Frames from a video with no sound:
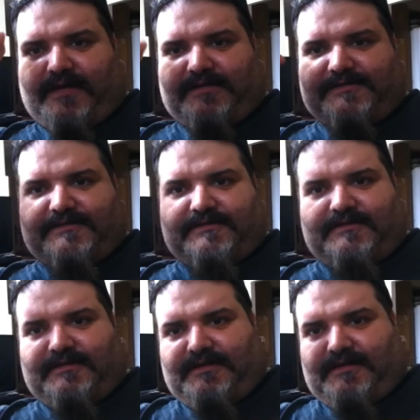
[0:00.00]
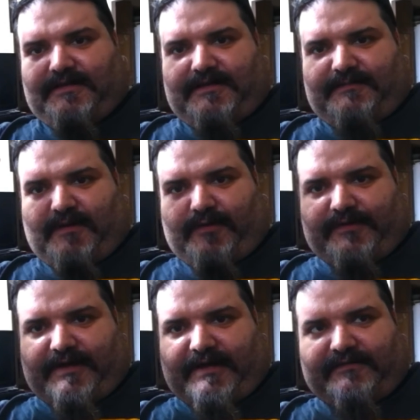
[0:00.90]
Madness. I'm not
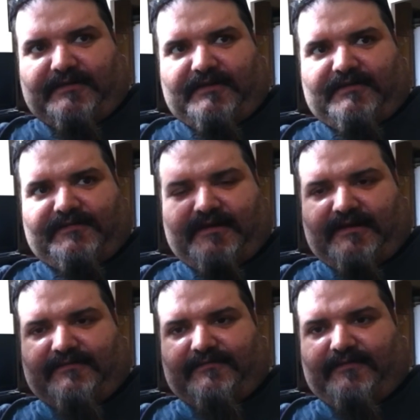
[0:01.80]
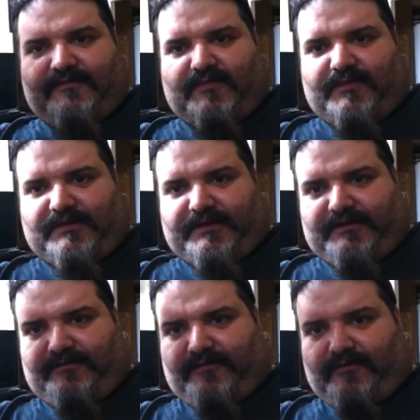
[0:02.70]
wearing the hat today because the hat needs to be
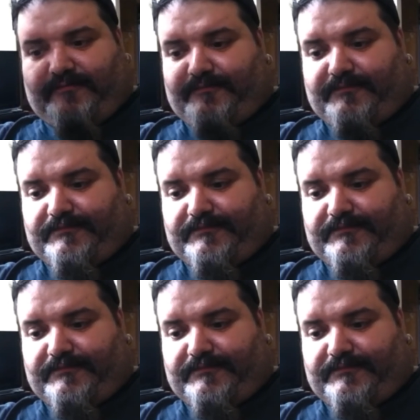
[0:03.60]
clean, so